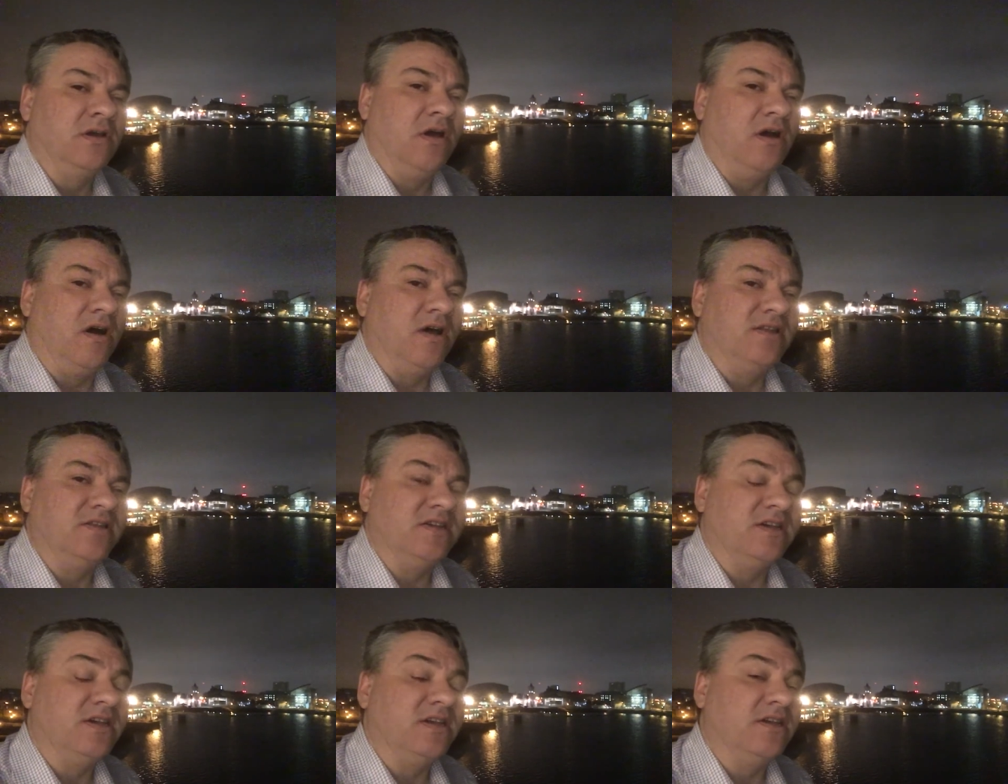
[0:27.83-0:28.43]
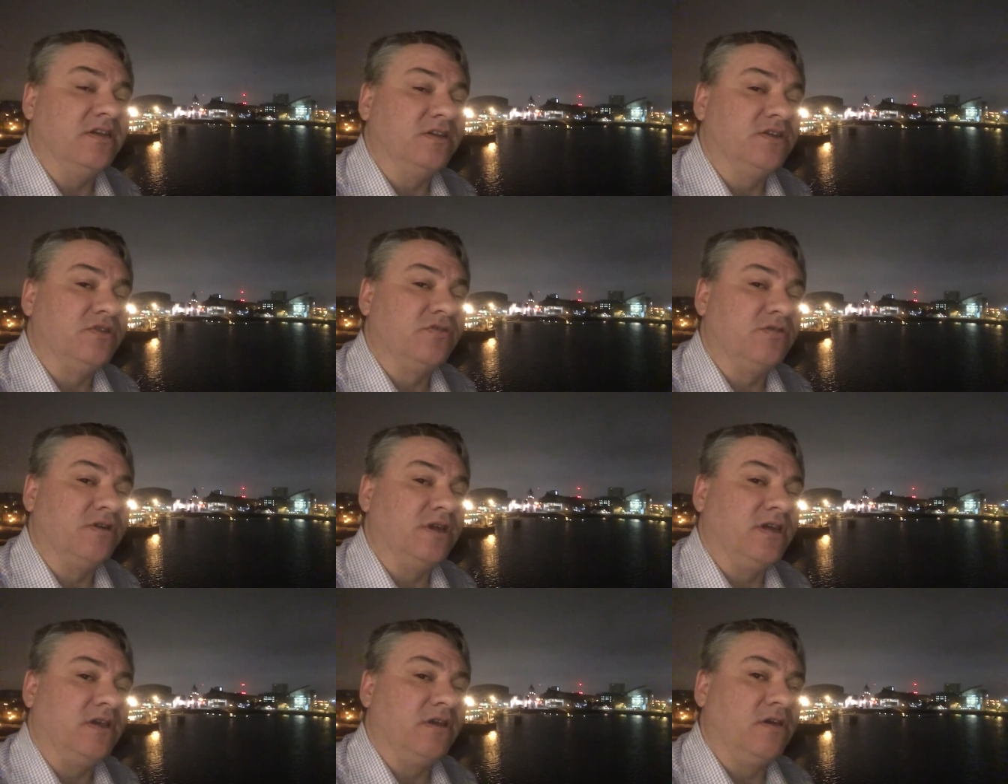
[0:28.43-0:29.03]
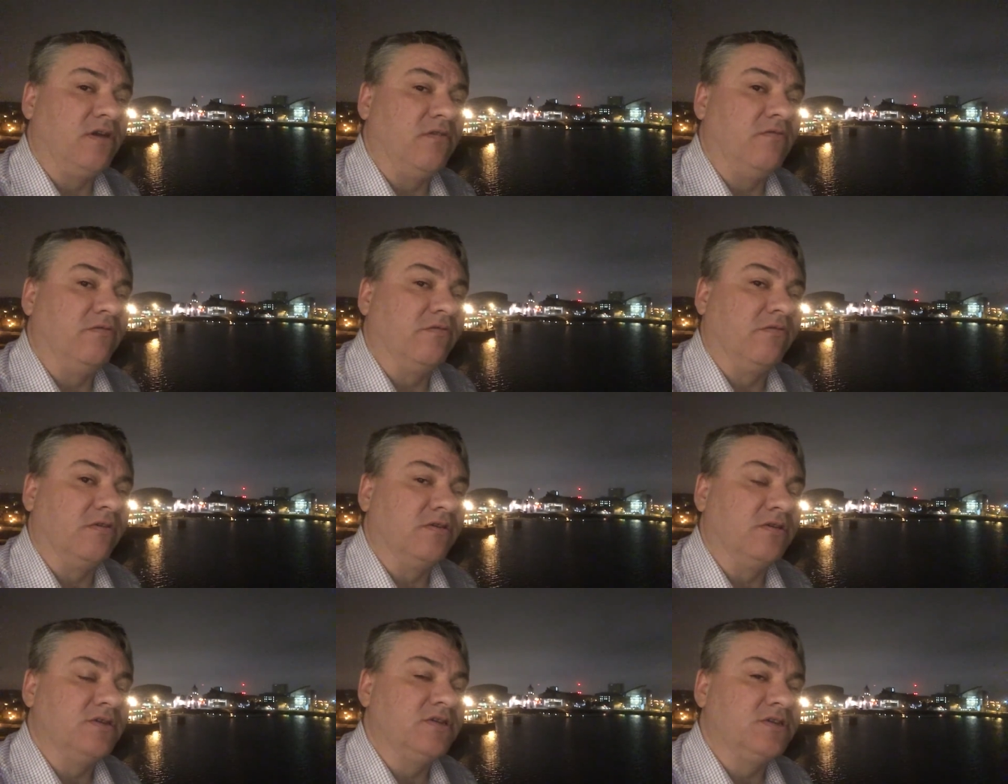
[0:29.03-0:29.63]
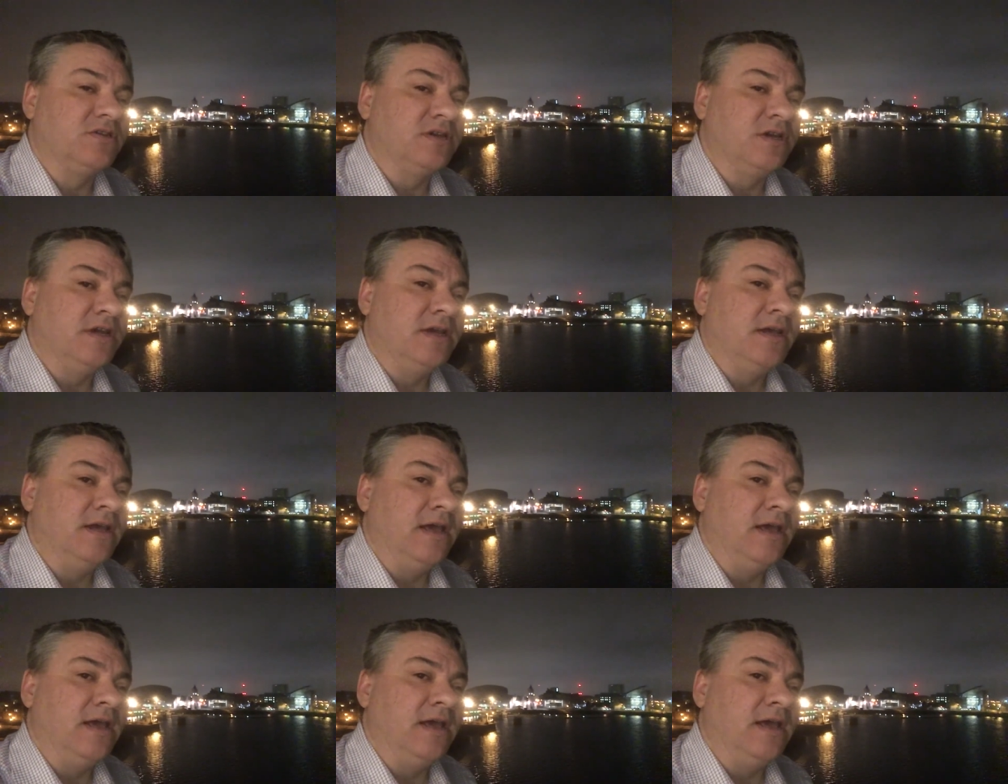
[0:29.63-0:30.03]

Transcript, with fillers: I T industry conference.